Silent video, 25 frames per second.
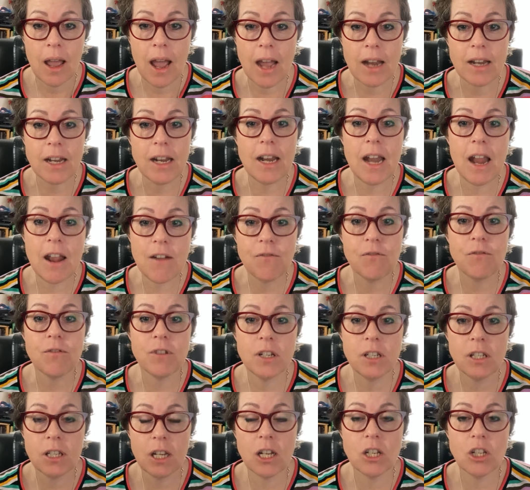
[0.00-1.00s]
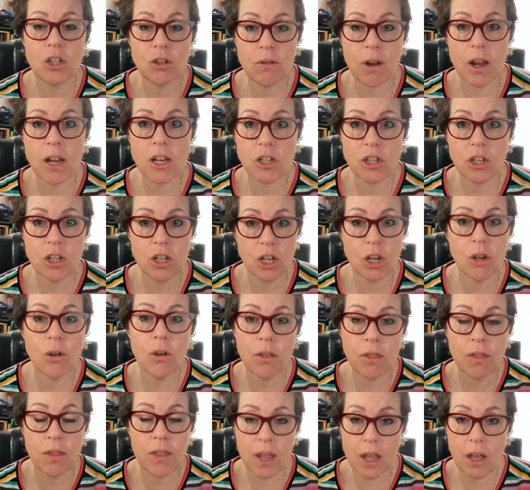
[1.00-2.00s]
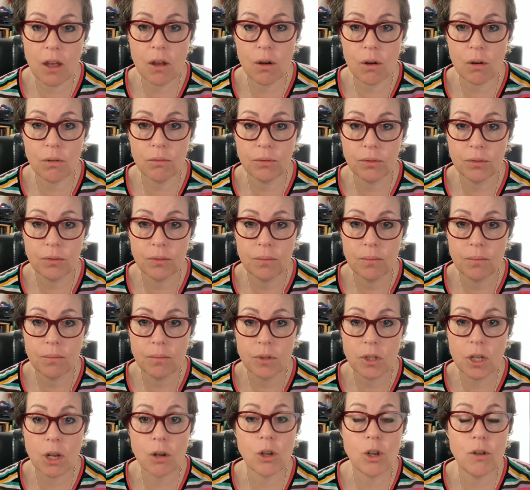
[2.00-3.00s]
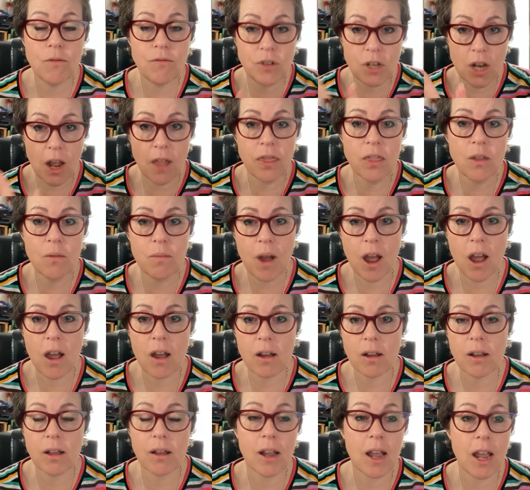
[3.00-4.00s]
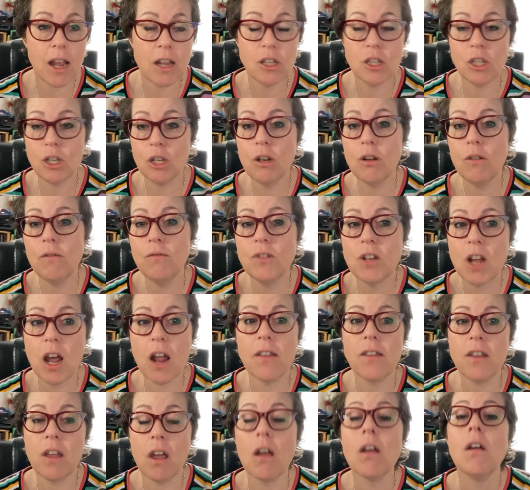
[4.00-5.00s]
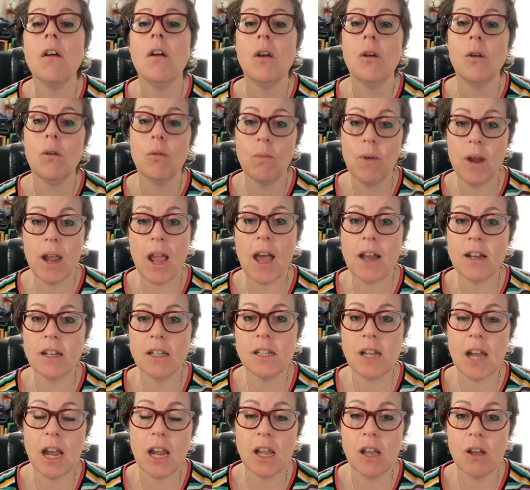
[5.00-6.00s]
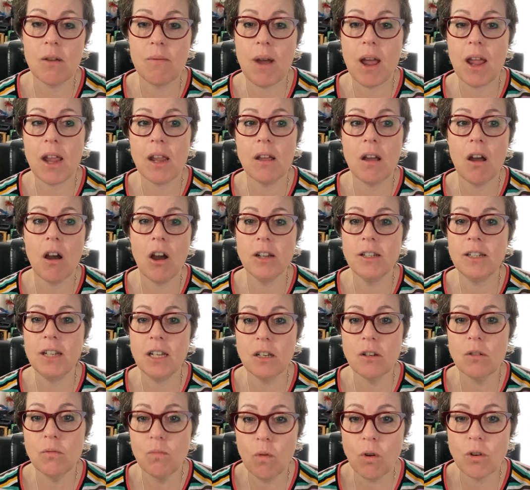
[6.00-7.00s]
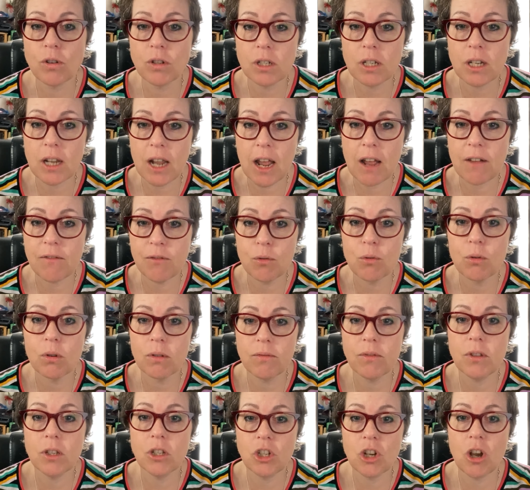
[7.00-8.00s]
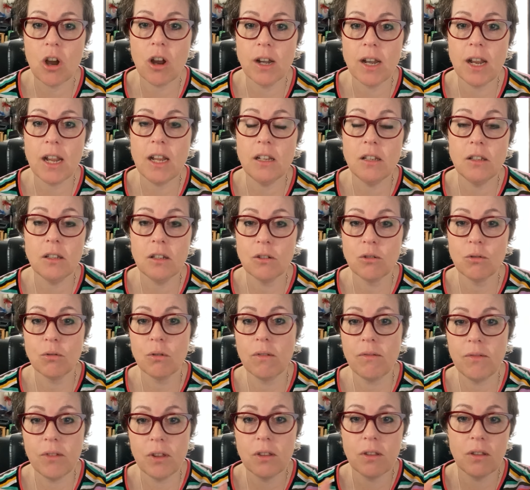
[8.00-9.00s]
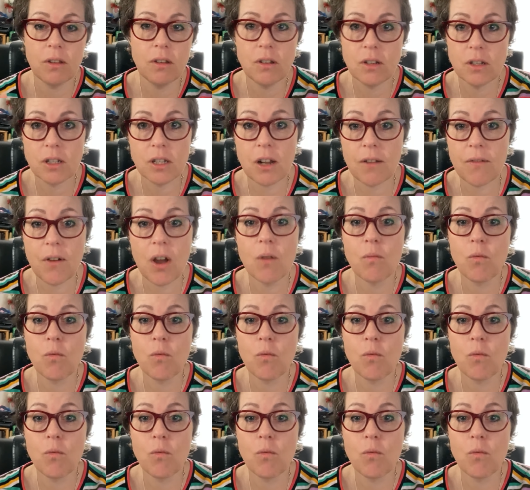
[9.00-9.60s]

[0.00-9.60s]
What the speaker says: And in every situation that you can think of. So you've done the work, okay, so you've done we had a takeaway. I didn't want to have all of the Chinese and all of the stuff.